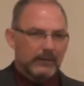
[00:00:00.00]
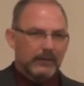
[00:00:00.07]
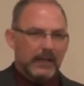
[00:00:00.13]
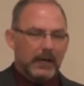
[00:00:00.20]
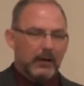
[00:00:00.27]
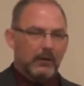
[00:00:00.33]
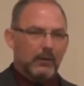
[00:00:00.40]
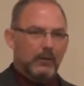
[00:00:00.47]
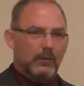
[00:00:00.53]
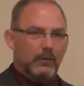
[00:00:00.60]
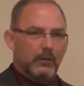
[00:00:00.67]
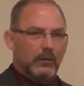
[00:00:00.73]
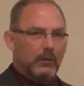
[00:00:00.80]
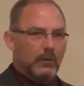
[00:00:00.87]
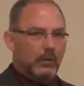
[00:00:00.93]
Now,
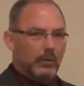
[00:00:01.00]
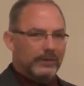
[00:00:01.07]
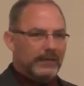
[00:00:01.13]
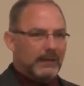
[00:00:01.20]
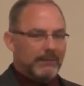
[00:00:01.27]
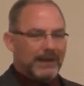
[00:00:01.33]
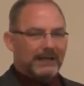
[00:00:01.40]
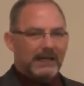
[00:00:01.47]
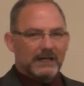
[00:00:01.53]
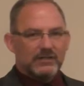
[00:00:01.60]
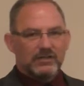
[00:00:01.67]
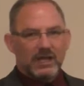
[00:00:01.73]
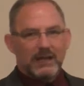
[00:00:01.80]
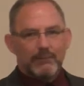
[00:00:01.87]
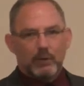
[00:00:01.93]
when they made that
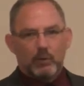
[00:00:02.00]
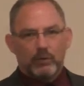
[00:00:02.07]
statement,